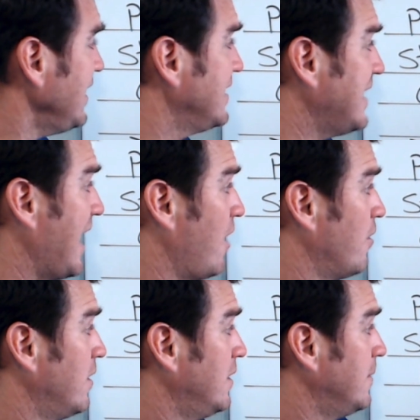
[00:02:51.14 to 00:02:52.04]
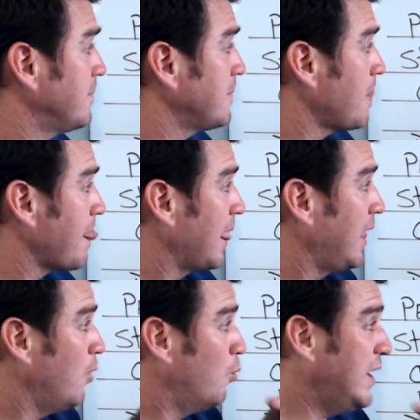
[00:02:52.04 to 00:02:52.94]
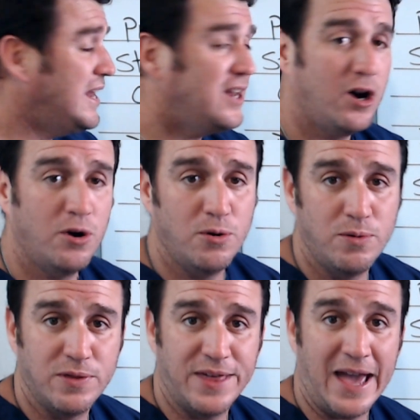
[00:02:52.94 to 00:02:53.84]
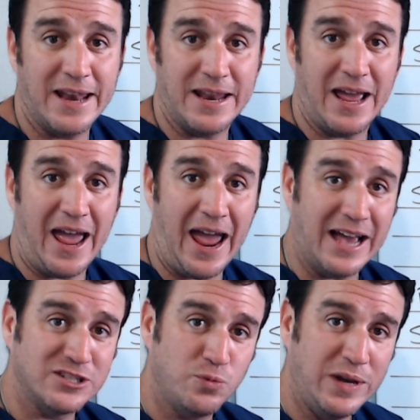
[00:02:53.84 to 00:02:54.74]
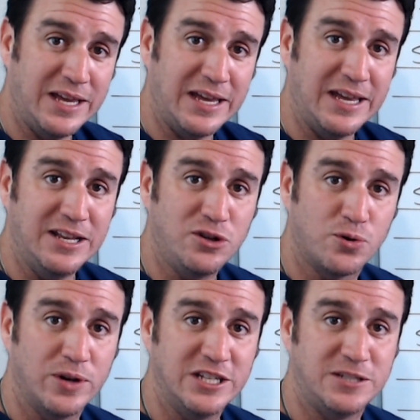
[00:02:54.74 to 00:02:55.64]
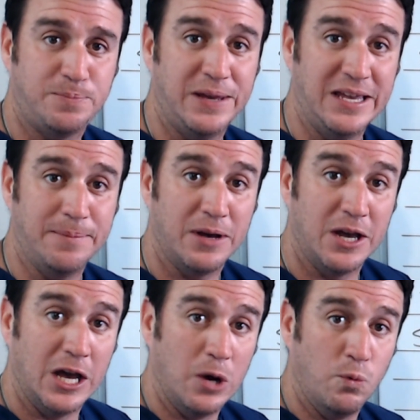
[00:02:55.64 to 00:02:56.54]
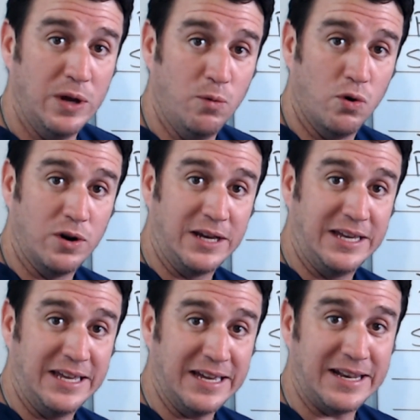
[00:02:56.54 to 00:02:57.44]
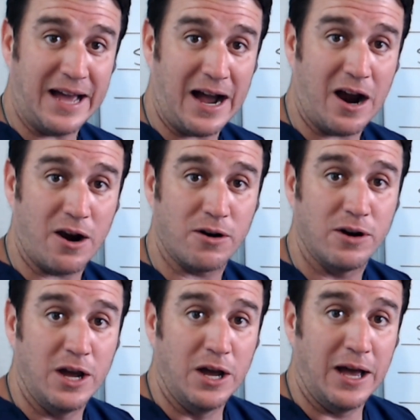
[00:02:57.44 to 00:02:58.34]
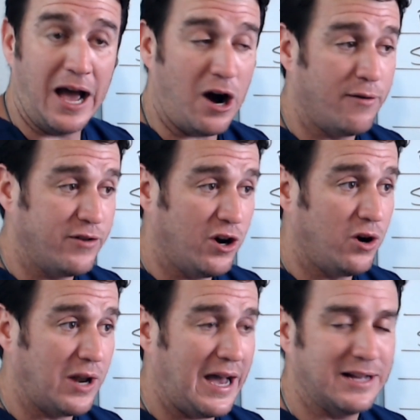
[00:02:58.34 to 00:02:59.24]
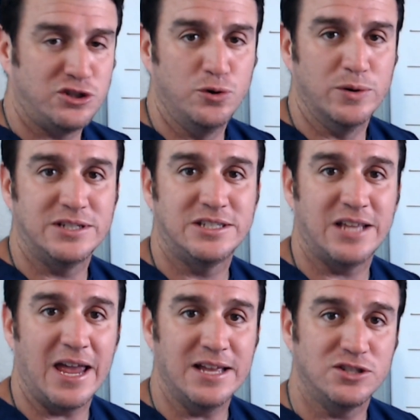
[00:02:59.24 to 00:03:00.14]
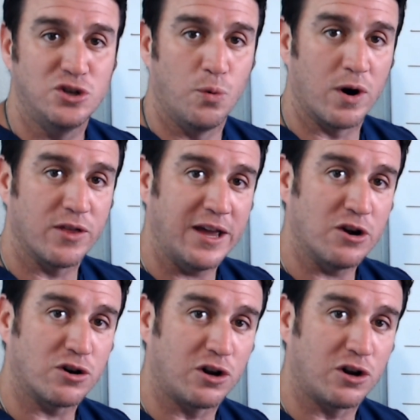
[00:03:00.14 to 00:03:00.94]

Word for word: now we know that as we increase PEEP, we will get our alveoli to a state to where they are